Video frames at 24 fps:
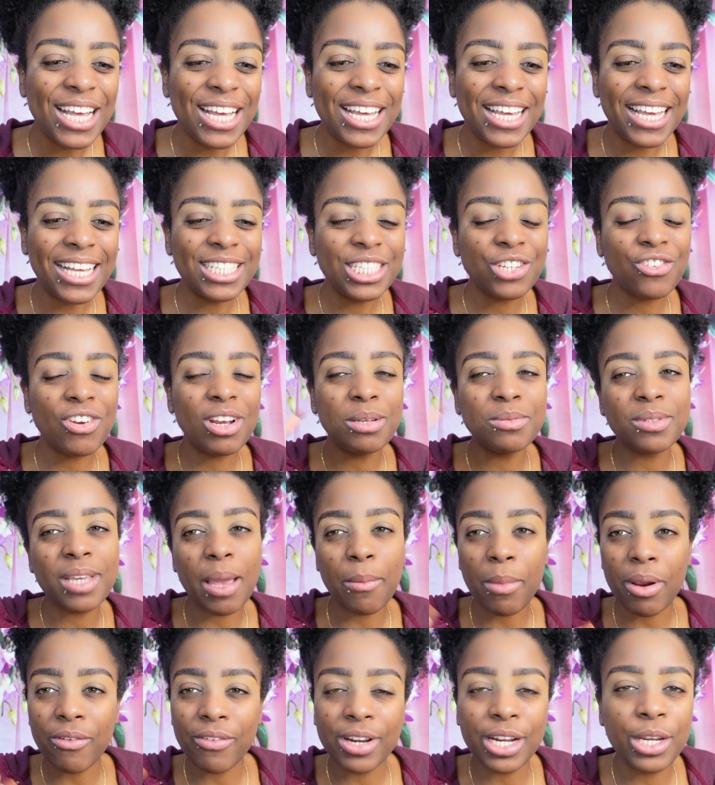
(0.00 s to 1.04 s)
Instagram scam
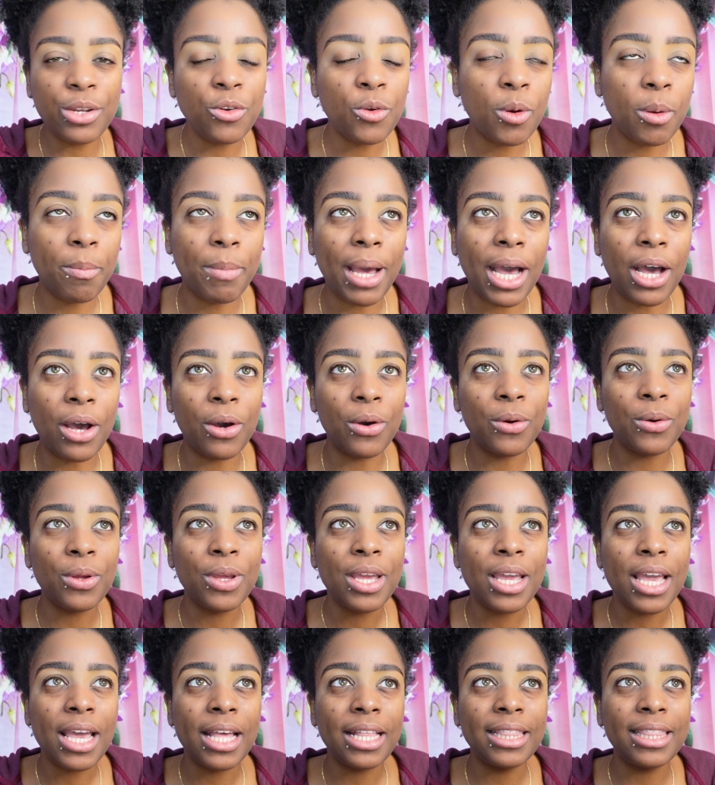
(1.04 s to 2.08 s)
I already knew about
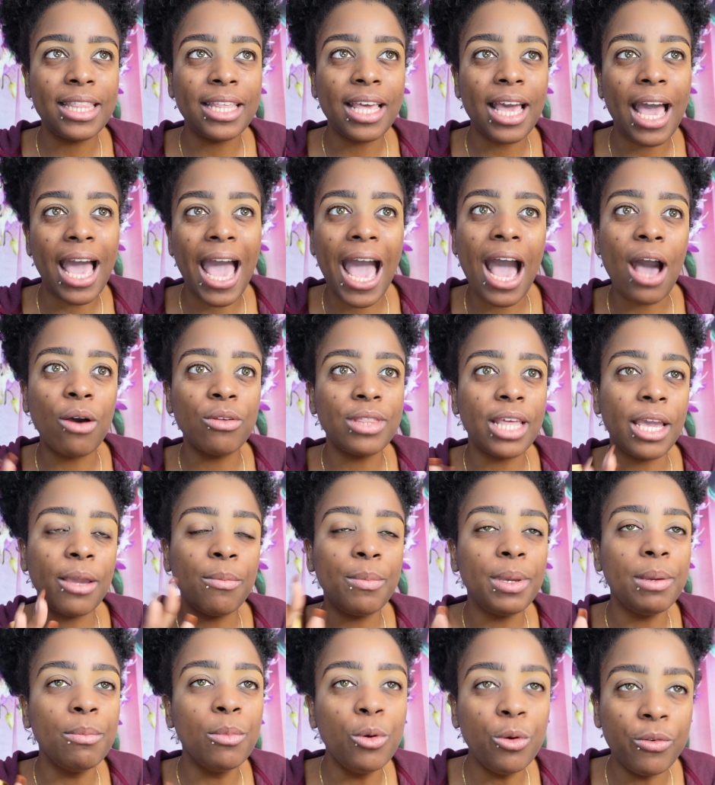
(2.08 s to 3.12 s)
how they
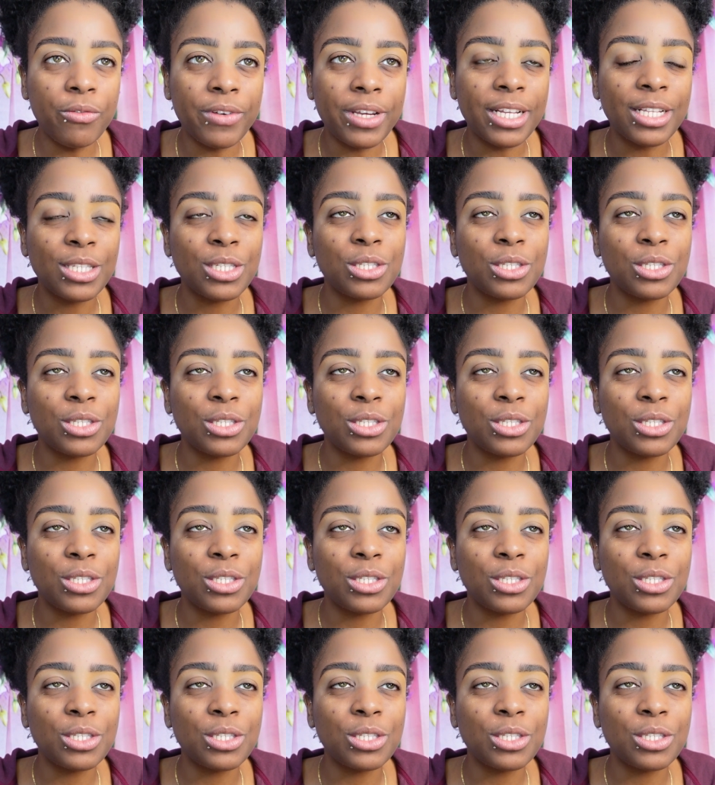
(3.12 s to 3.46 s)
be moving,